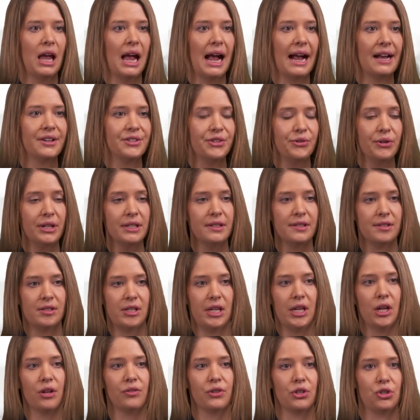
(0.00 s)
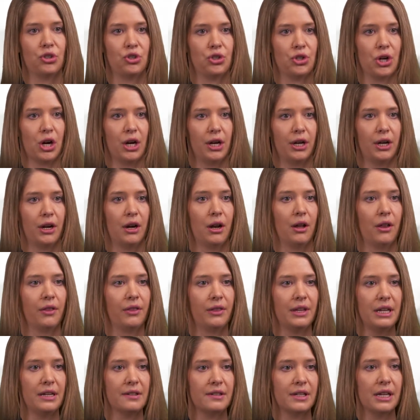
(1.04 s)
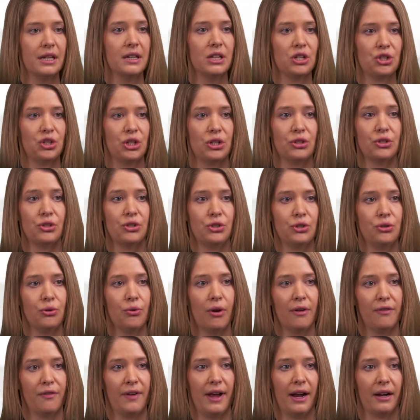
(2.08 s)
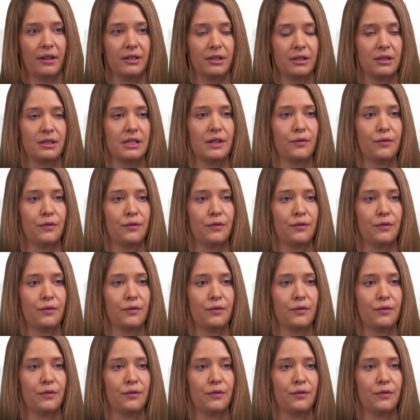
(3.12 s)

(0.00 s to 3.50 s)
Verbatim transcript: As you can see on this chart, these conditions do affect